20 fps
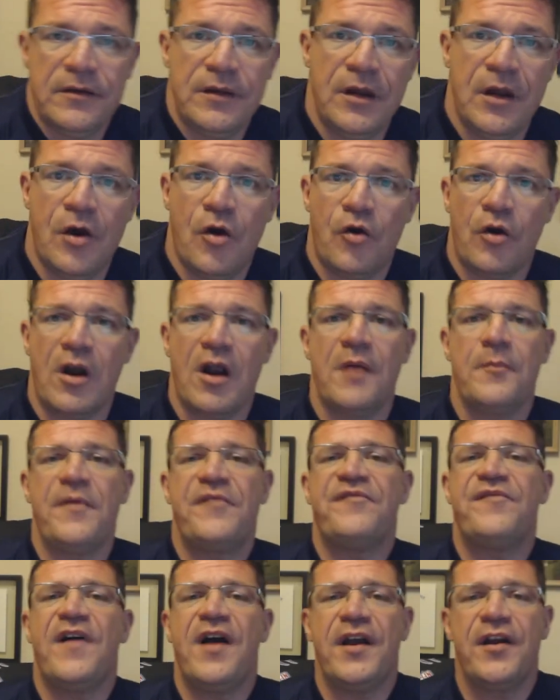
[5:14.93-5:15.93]
or I'm a
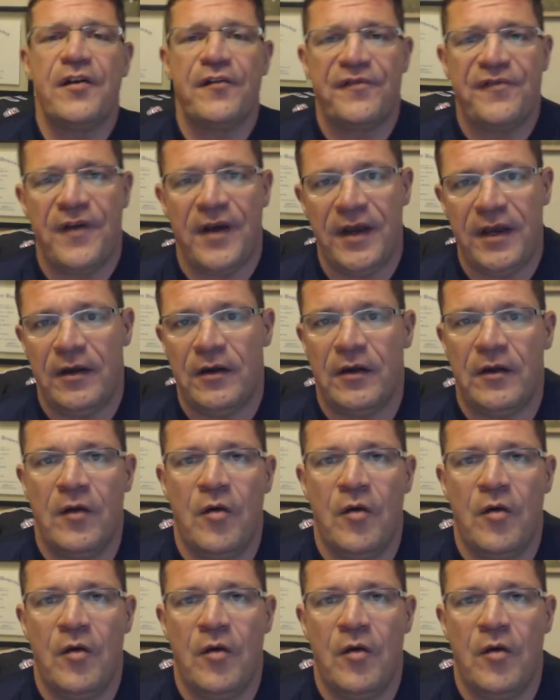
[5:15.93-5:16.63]
firefighter,